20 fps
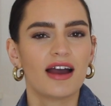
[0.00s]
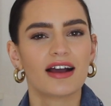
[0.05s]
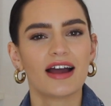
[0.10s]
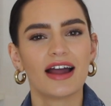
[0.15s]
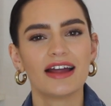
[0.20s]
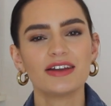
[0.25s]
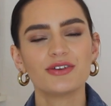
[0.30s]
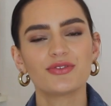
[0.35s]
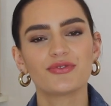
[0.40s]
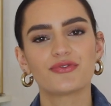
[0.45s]

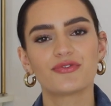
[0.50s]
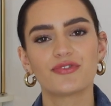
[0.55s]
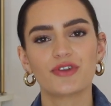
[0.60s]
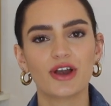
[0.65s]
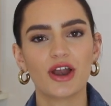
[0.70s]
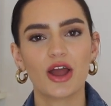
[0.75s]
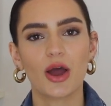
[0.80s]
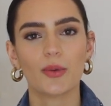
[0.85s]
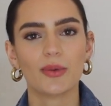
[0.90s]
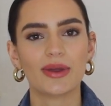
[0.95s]
kind of
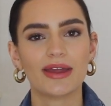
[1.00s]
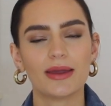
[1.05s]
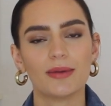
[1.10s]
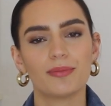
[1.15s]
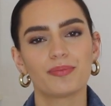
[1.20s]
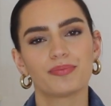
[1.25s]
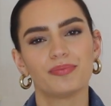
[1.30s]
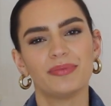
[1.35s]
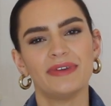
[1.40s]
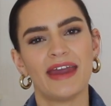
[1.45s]

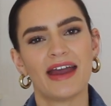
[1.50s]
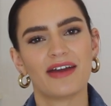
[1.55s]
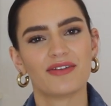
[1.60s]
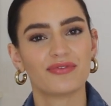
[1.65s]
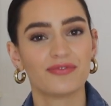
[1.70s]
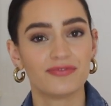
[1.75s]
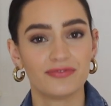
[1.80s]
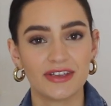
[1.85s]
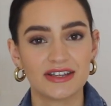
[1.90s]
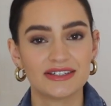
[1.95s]
flowy yet
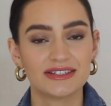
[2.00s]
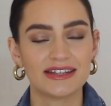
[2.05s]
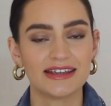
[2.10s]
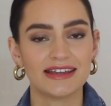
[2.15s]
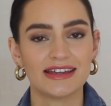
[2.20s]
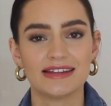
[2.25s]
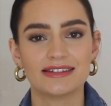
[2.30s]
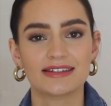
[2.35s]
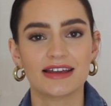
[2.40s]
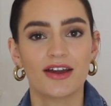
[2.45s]

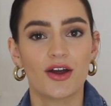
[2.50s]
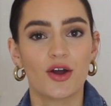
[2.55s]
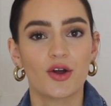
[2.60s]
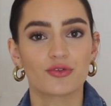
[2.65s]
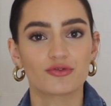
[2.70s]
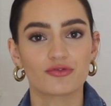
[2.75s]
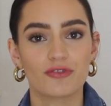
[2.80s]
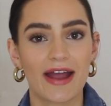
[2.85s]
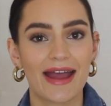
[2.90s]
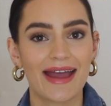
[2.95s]
fitted
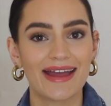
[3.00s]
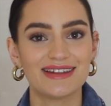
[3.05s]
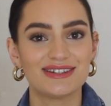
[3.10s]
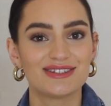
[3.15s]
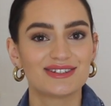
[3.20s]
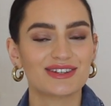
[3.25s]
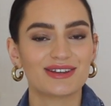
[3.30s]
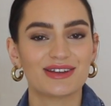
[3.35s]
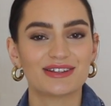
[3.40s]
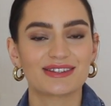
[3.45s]

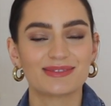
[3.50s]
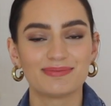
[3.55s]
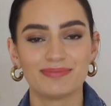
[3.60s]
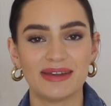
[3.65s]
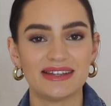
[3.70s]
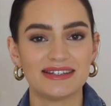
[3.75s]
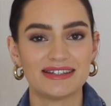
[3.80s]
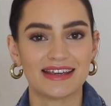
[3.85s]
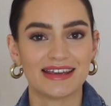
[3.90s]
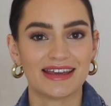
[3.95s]
red
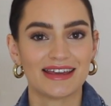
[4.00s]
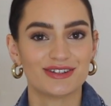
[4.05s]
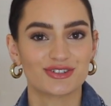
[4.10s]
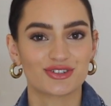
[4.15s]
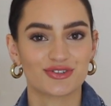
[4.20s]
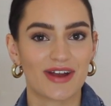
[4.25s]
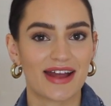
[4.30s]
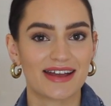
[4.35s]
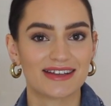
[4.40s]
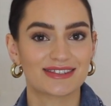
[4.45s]
midi
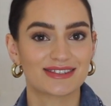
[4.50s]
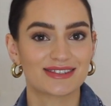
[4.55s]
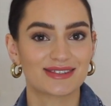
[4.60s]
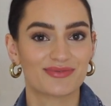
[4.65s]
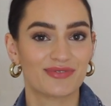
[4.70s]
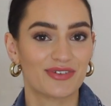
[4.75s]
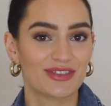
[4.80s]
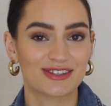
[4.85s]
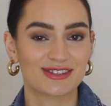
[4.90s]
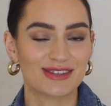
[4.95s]
dress
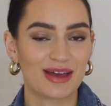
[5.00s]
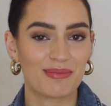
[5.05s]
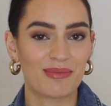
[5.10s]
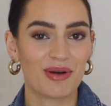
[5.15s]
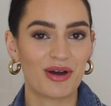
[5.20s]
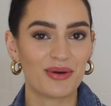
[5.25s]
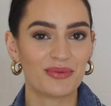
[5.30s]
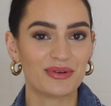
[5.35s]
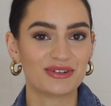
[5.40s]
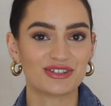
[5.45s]
for the
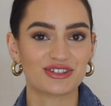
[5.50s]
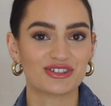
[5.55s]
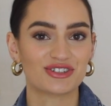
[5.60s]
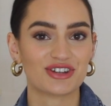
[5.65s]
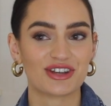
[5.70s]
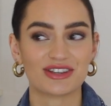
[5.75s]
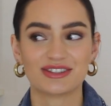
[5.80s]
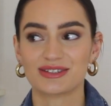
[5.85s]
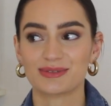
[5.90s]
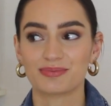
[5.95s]
summer, which is
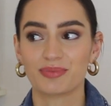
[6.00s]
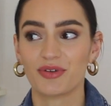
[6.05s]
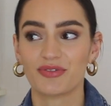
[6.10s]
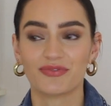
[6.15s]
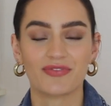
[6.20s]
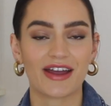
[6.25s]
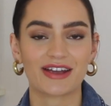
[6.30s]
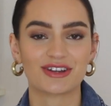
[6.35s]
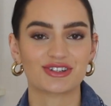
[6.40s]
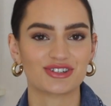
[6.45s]
just
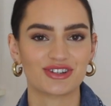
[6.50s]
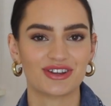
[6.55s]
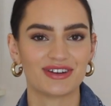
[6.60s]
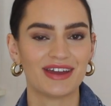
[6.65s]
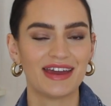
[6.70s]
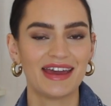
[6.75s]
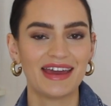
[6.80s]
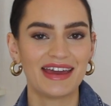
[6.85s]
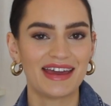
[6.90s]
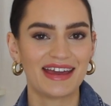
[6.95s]
perfection
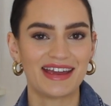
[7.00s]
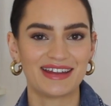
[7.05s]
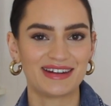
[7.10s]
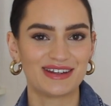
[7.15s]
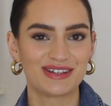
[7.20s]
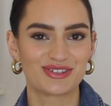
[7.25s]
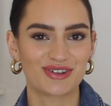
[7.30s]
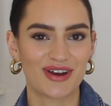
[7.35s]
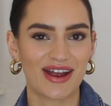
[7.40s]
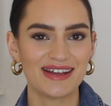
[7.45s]
in
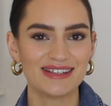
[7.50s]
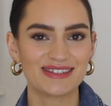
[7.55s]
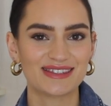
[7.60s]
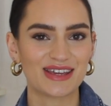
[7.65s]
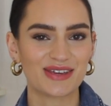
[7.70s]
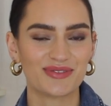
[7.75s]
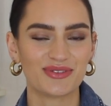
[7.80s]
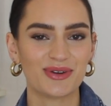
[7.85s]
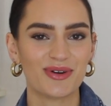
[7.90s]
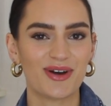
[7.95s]
a dress,
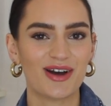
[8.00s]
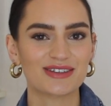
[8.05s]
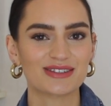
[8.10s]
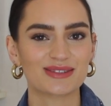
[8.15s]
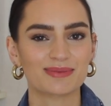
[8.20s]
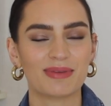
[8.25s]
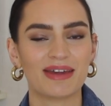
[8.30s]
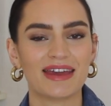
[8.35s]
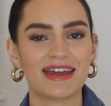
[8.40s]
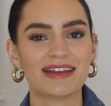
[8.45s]
if you
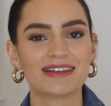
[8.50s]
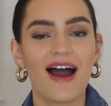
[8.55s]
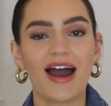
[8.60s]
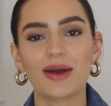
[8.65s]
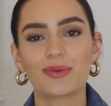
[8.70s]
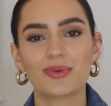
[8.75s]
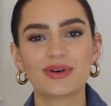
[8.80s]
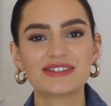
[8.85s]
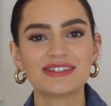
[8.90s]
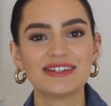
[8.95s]
ask me.
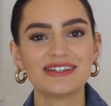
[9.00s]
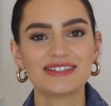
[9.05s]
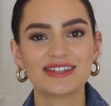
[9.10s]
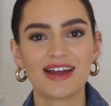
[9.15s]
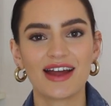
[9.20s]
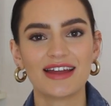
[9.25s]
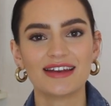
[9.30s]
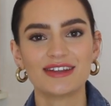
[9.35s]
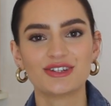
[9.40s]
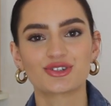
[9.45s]
I wasn't
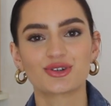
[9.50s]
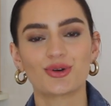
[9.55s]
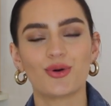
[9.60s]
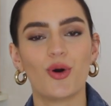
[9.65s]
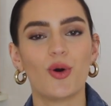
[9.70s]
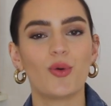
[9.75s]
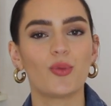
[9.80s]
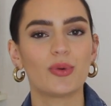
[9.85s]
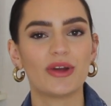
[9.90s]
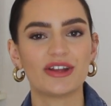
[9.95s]
entirely
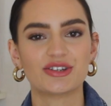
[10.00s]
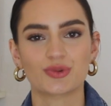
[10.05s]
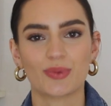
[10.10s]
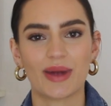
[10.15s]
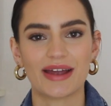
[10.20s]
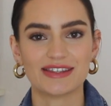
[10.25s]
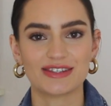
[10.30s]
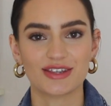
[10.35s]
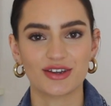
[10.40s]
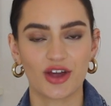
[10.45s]
sure which
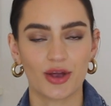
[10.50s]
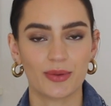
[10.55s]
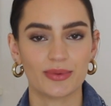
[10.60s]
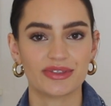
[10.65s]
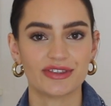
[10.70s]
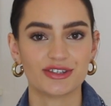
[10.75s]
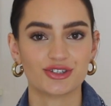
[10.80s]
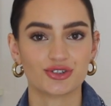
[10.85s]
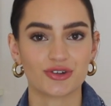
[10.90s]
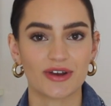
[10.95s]
way to go
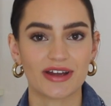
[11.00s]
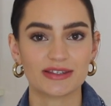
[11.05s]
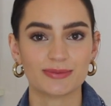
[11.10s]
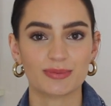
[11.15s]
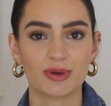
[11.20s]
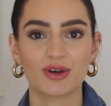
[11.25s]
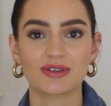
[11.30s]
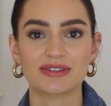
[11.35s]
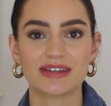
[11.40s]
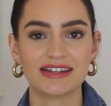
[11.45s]
with this dress
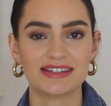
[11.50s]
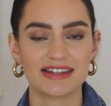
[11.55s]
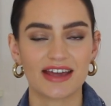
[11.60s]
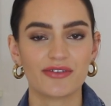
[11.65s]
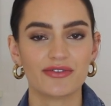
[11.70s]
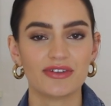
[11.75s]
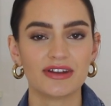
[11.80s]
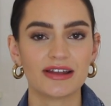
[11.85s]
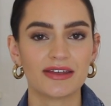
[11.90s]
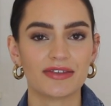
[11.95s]
because I
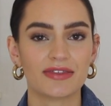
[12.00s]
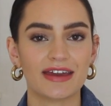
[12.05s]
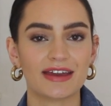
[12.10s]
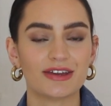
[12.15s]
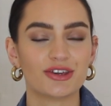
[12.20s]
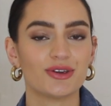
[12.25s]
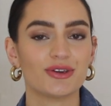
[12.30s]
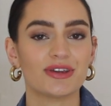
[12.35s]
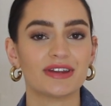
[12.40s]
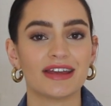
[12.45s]
definitely
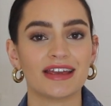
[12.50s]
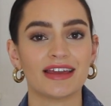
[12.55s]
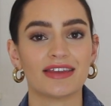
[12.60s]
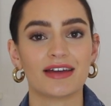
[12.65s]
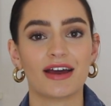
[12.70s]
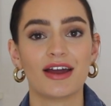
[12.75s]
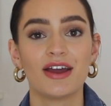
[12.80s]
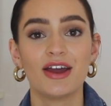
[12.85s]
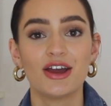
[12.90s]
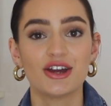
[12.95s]
think you can either